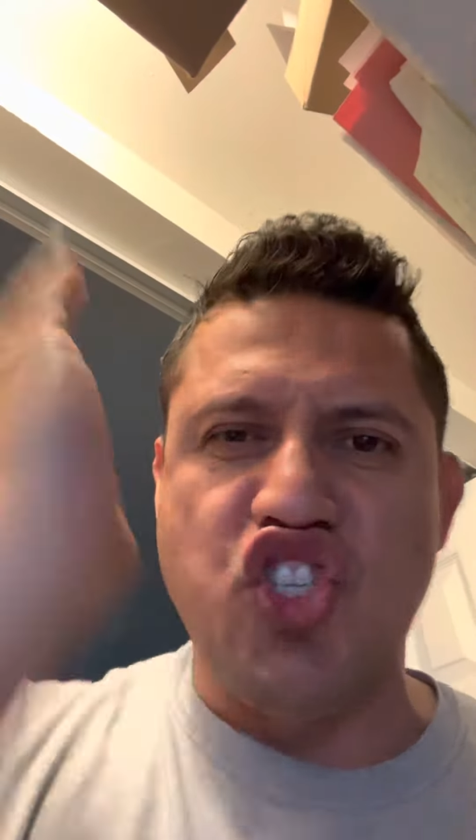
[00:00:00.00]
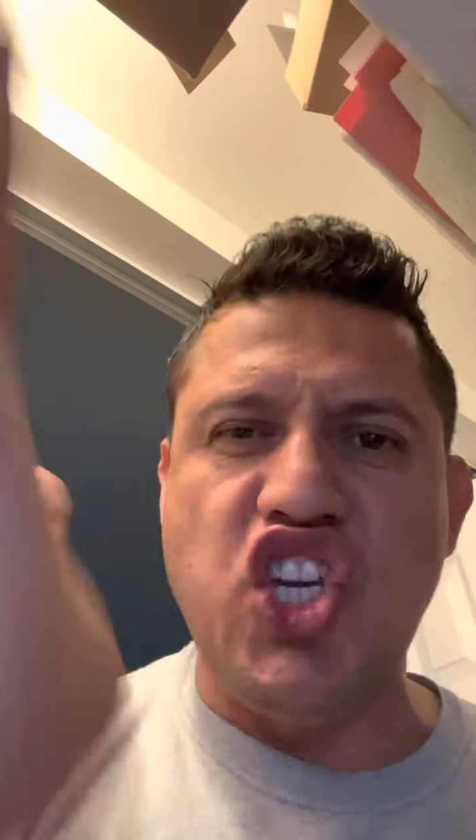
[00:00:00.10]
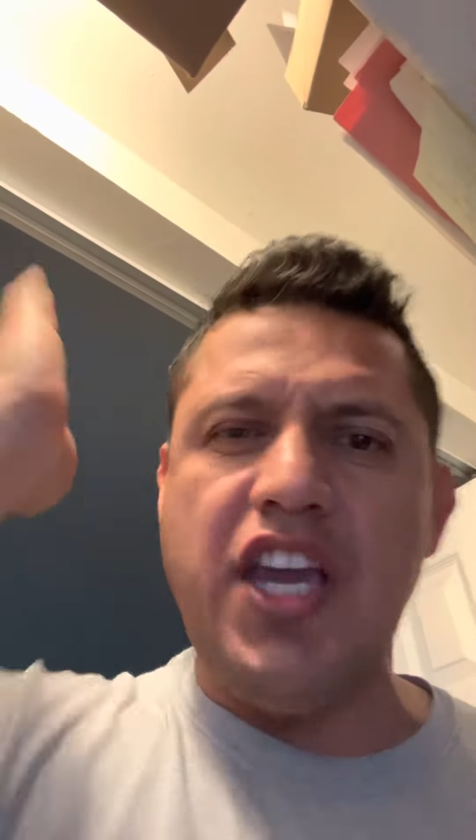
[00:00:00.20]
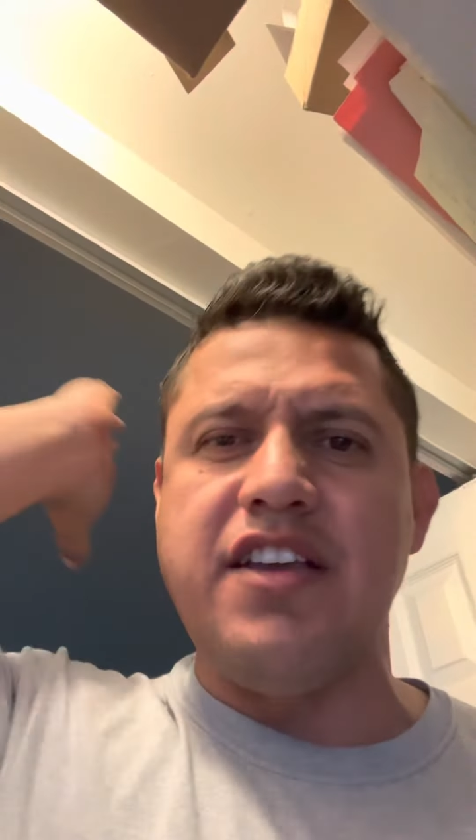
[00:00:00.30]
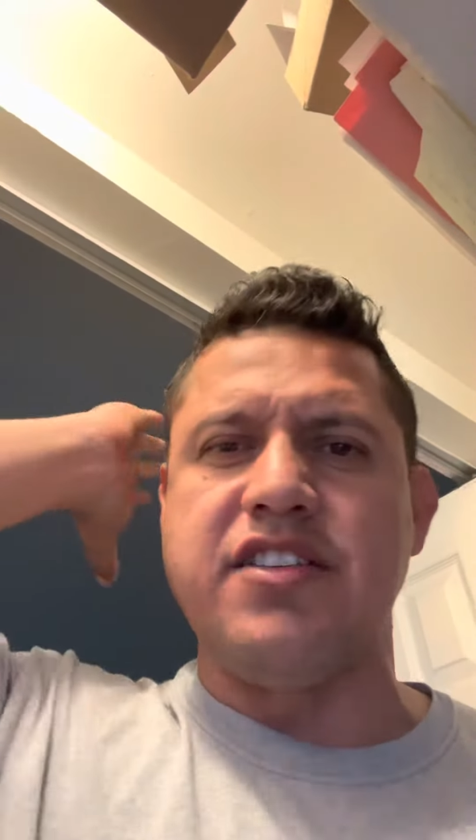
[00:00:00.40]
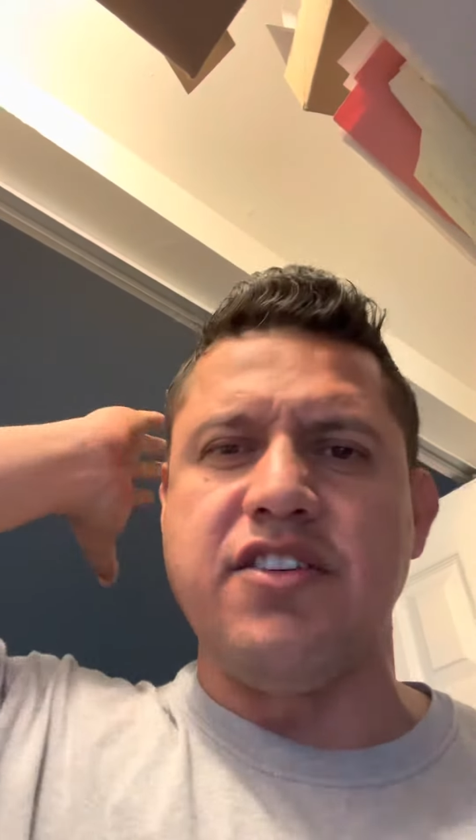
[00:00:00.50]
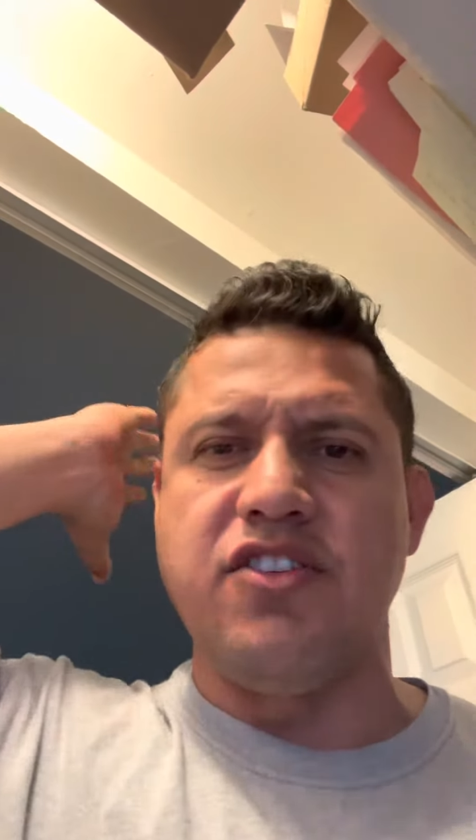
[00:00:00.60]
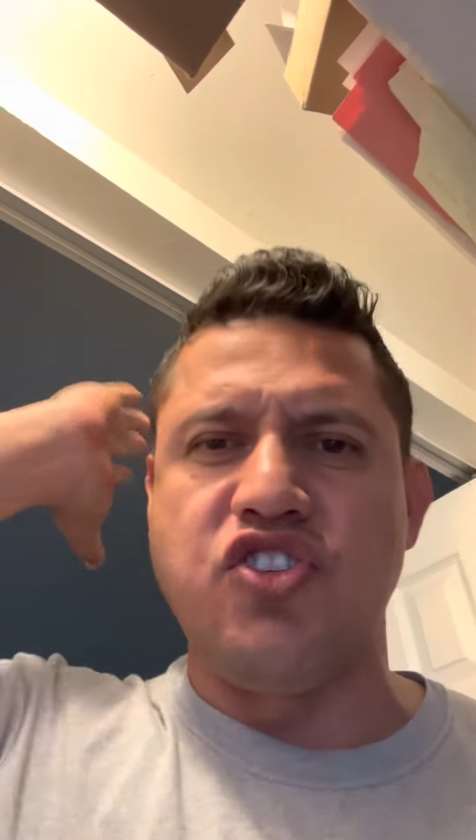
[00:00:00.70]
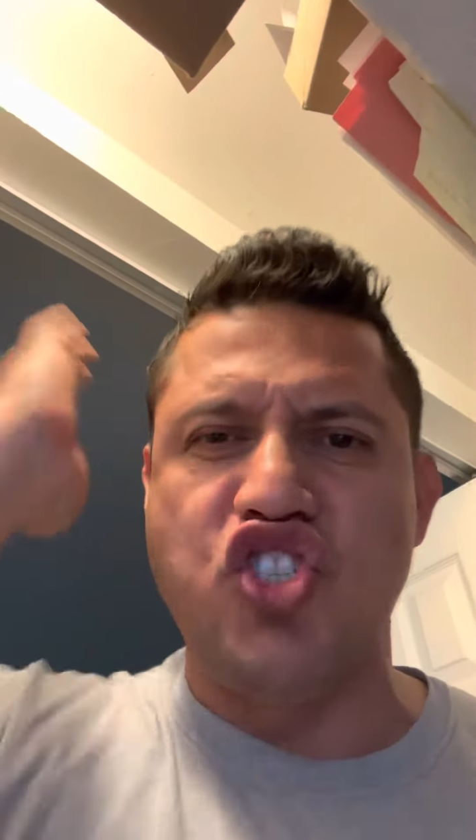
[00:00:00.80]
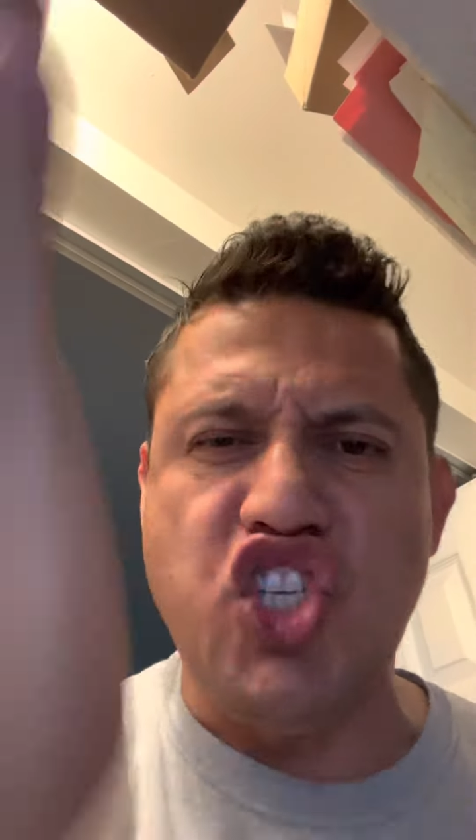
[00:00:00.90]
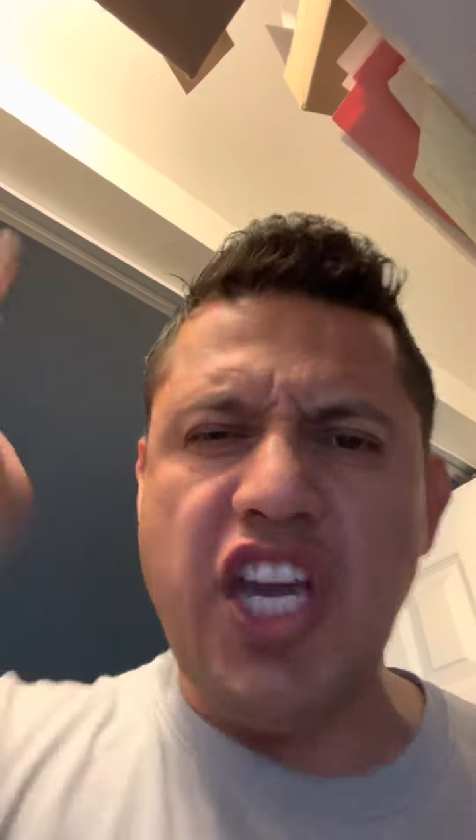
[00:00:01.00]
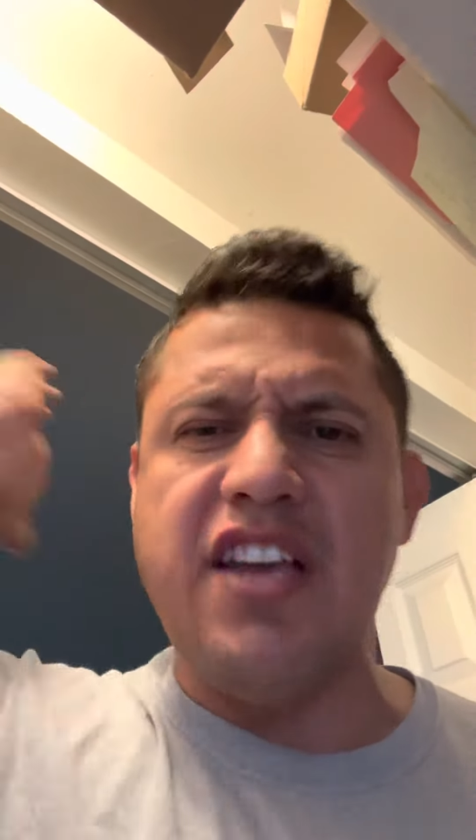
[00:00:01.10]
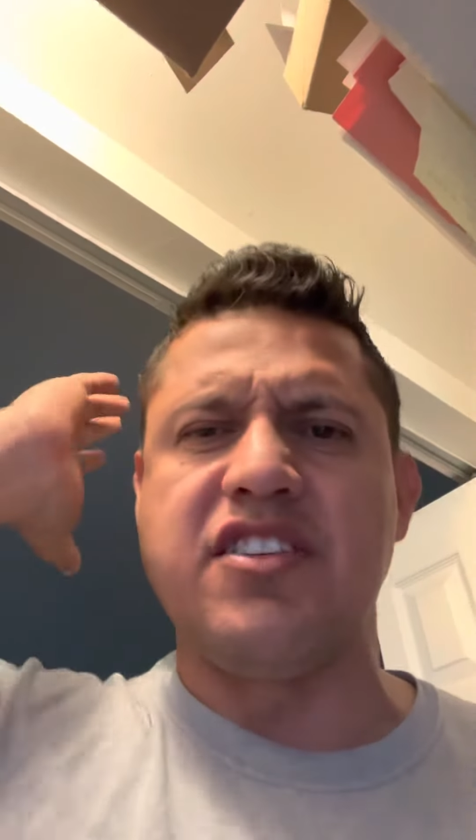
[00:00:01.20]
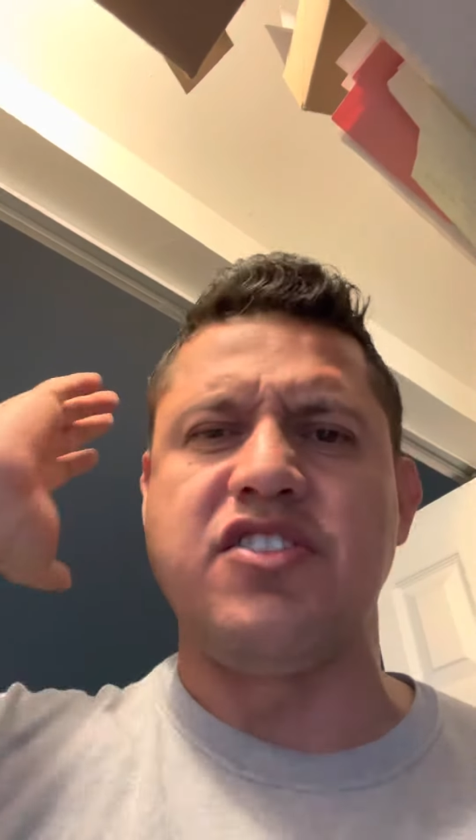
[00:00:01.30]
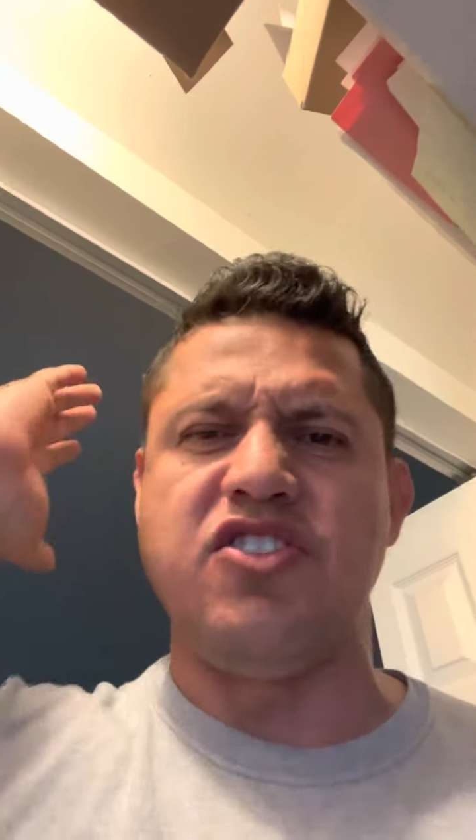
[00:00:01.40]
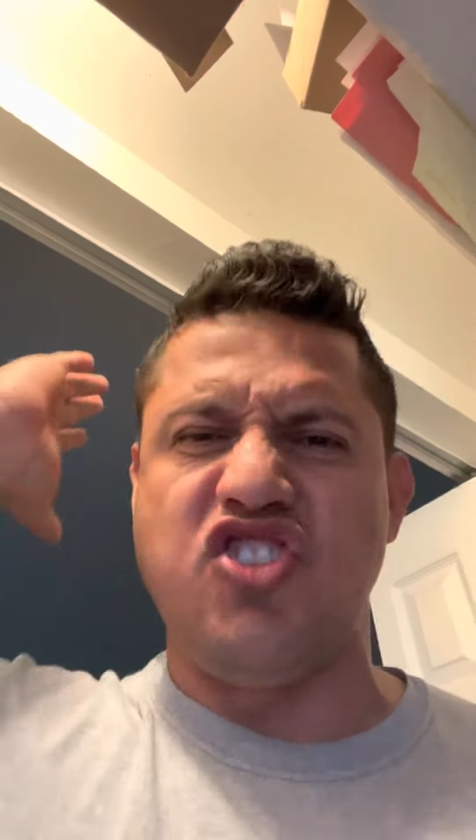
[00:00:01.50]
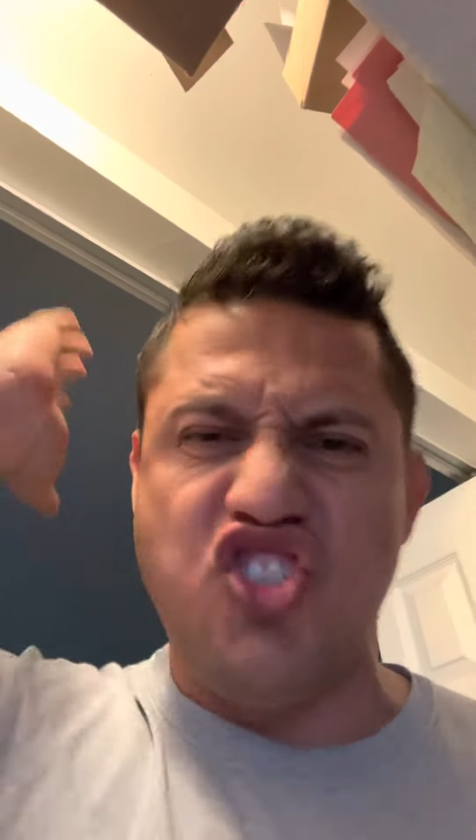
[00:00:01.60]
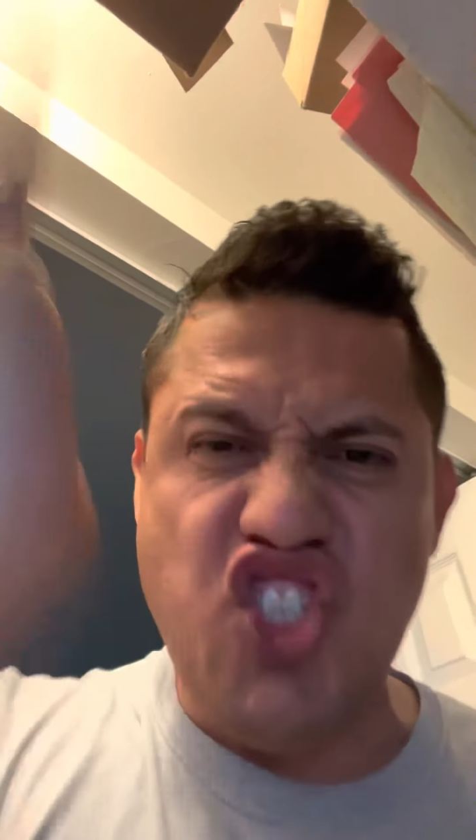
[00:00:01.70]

Jesus, Jesus,